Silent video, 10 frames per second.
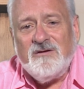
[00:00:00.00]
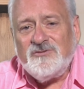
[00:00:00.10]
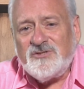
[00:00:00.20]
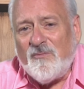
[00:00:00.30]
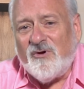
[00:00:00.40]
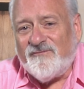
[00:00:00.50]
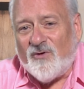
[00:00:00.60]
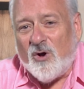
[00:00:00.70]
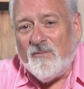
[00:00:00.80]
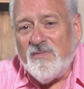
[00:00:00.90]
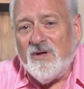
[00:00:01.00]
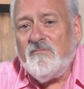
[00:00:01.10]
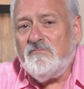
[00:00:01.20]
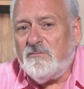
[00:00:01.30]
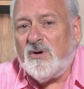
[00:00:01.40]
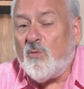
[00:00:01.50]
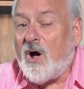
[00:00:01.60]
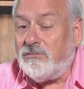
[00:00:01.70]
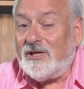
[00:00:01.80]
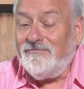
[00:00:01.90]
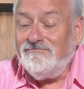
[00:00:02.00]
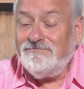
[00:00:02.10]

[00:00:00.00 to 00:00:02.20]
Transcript: Somewhat firm, but wobbly.